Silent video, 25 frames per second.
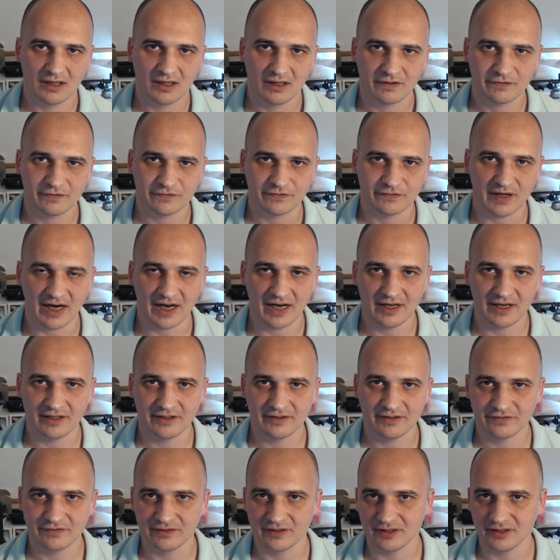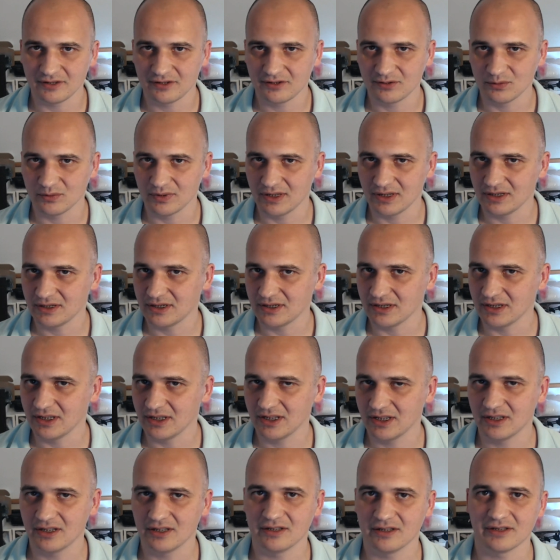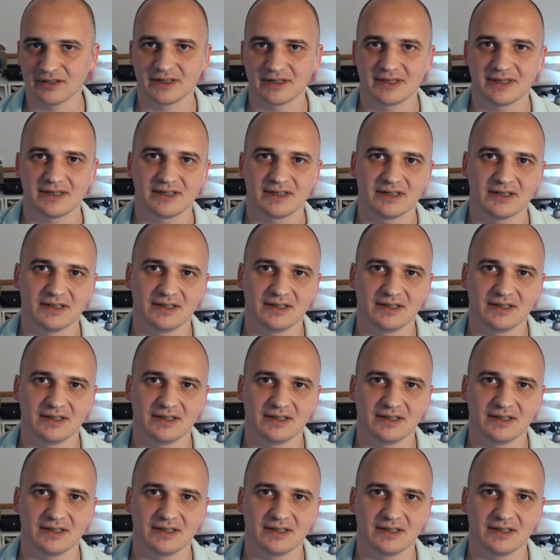5 and 20 years,